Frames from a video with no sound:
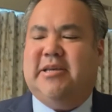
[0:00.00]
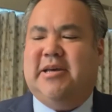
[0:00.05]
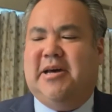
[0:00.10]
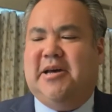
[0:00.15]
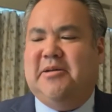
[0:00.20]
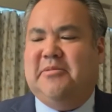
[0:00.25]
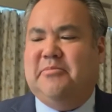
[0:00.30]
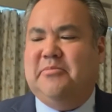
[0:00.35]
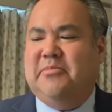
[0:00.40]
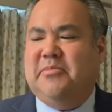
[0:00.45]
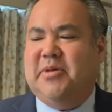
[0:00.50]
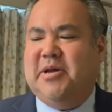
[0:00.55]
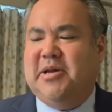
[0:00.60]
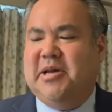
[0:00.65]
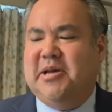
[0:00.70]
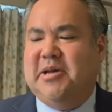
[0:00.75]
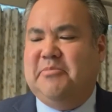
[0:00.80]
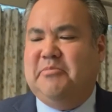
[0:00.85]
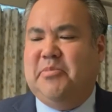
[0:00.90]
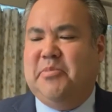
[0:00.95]

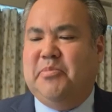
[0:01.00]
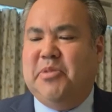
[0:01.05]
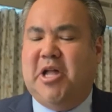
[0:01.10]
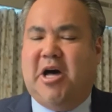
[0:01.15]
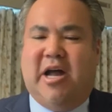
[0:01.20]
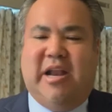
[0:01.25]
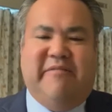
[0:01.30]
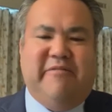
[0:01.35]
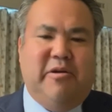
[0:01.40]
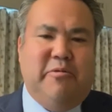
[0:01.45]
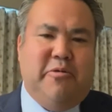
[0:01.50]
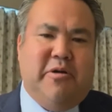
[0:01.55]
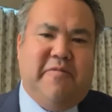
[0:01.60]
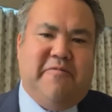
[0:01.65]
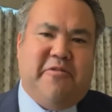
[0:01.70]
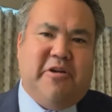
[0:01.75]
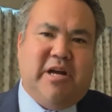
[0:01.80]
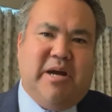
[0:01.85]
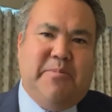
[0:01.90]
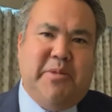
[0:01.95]
Applaud everyone
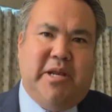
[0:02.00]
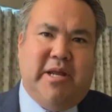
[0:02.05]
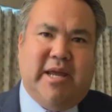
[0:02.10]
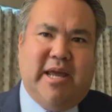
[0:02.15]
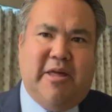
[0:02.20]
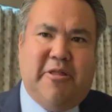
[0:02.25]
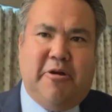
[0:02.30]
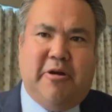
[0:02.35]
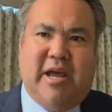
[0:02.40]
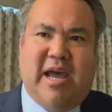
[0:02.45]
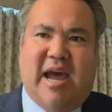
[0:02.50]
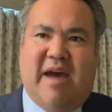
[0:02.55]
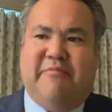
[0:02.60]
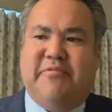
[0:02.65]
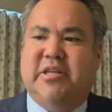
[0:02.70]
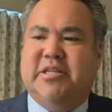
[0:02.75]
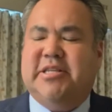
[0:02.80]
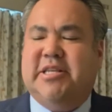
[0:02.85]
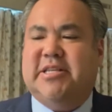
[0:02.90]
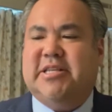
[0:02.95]
for coming together to have
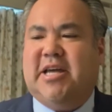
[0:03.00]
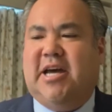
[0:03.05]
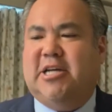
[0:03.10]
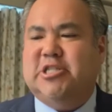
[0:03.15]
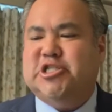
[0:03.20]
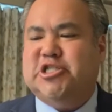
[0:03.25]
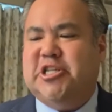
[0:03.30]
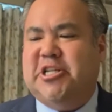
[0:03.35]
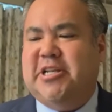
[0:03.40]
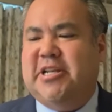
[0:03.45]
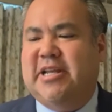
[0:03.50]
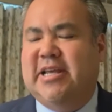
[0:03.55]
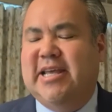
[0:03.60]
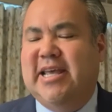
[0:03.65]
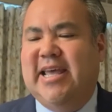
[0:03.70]
this discussion,